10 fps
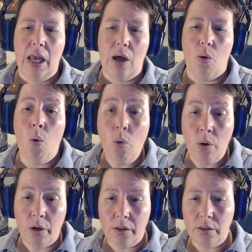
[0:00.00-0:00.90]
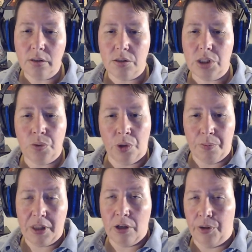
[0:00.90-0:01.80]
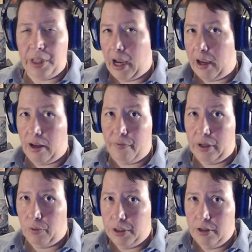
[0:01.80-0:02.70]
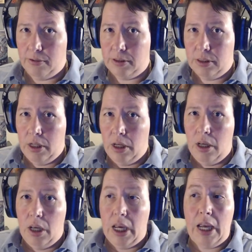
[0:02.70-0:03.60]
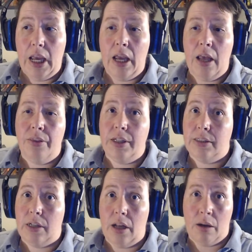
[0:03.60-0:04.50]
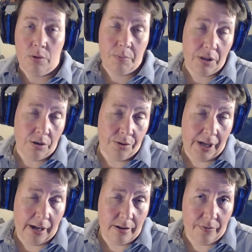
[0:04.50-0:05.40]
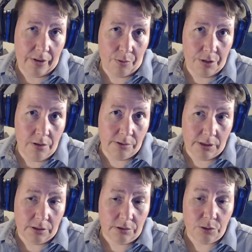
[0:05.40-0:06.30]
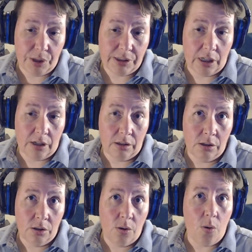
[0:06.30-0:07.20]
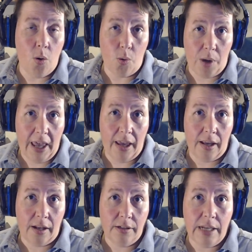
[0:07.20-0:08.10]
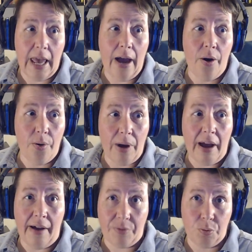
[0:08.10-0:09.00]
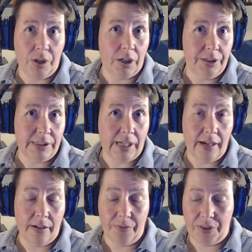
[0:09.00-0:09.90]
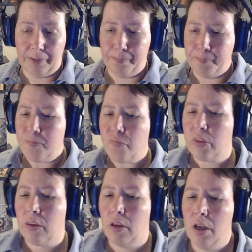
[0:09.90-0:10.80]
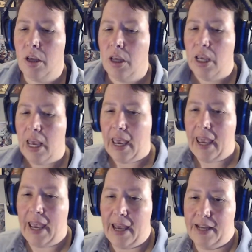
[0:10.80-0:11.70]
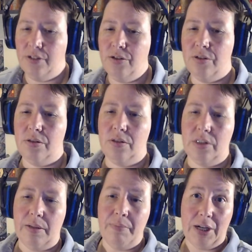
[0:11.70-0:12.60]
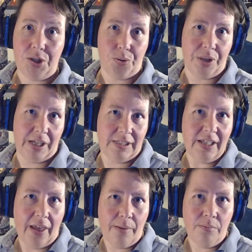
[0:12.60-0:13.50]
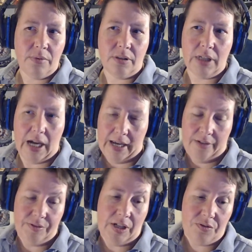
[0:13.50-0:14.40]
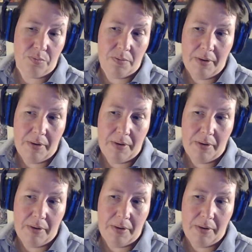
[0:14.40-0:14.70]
Or do you want to be the only high elf anyone knows? And they said, I want to be the only high elf anyone knows. So I said, okay, now I have to work on this high elf thing. And to make sure they see them, the high elves have to be the big